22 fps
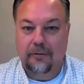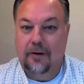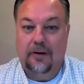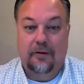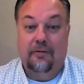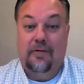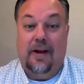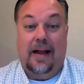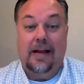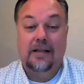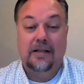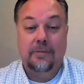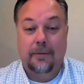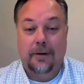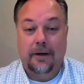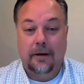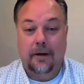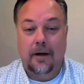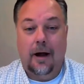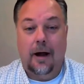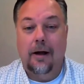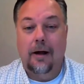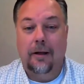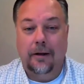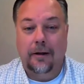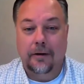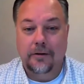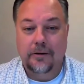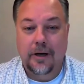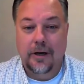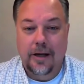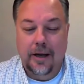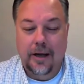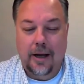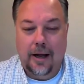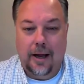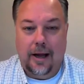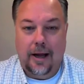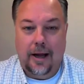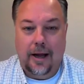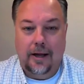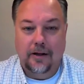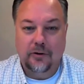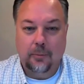advancement in college,
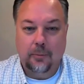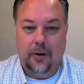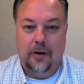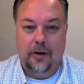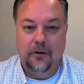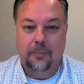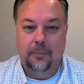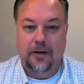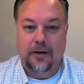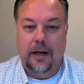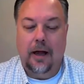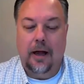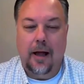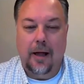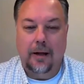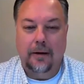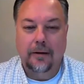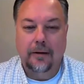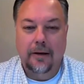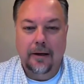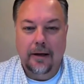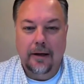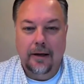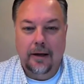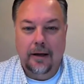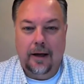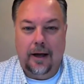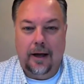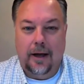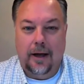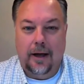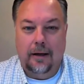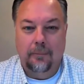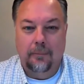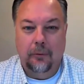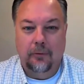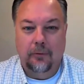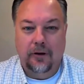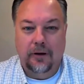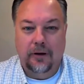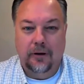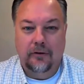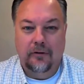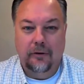as well as beyond.
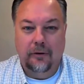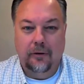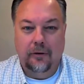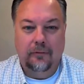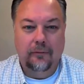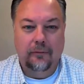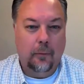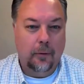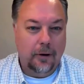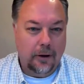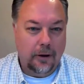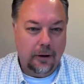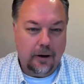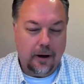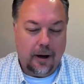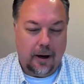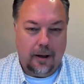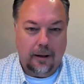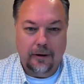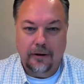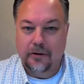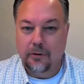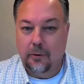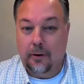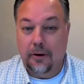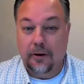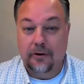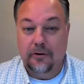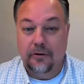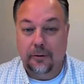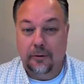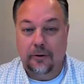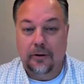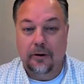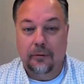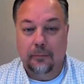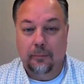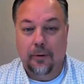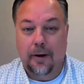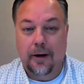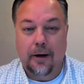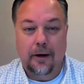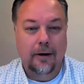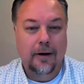Moving into the four-year college or into a
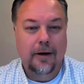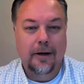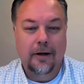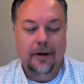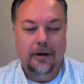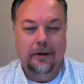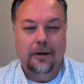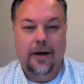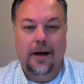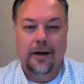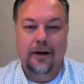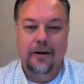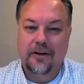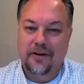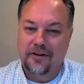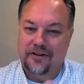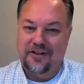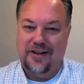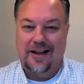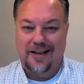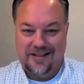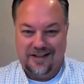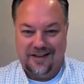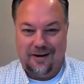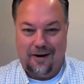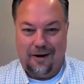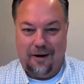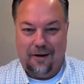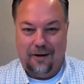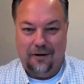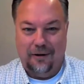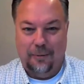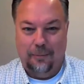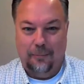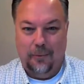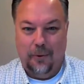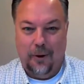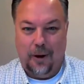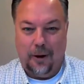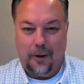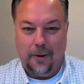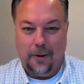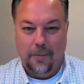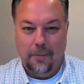career, you kind of discuss it all in the
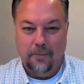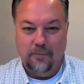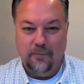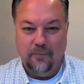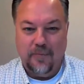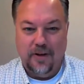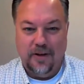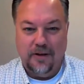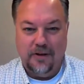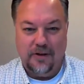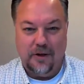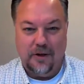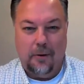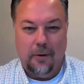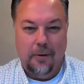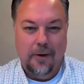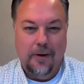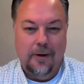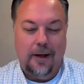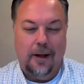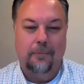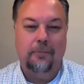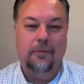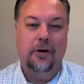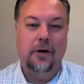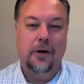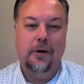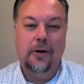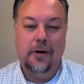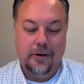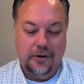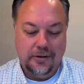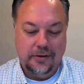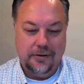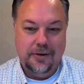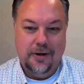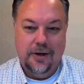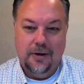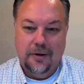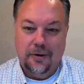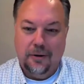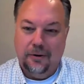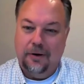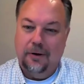book. So I'm curious,
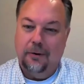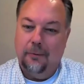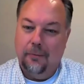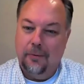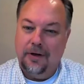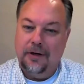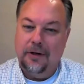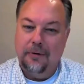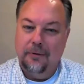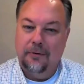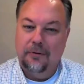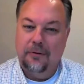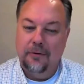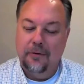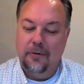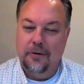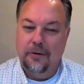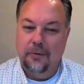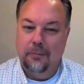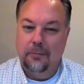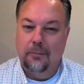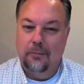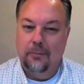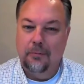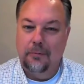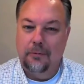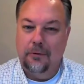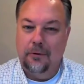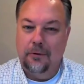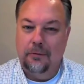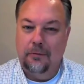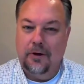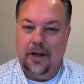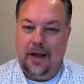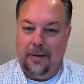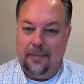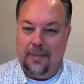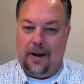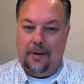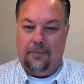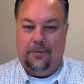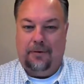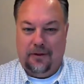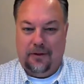when you came
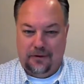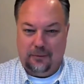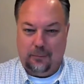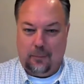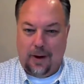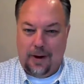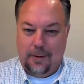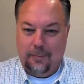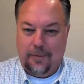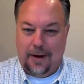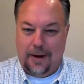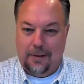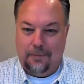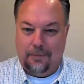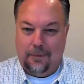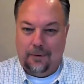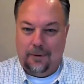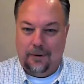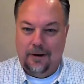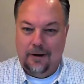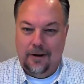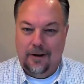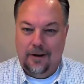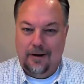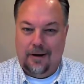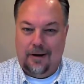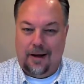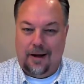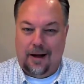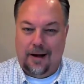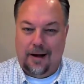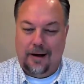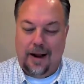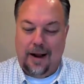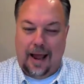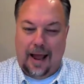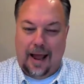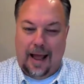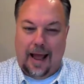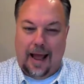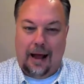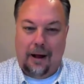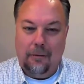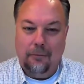out with this white paper on
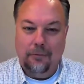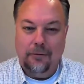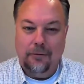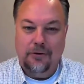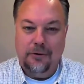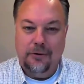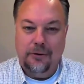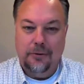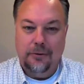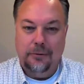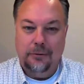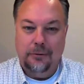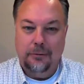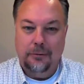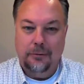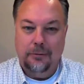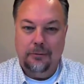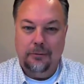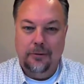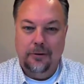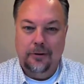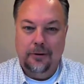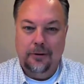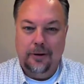how to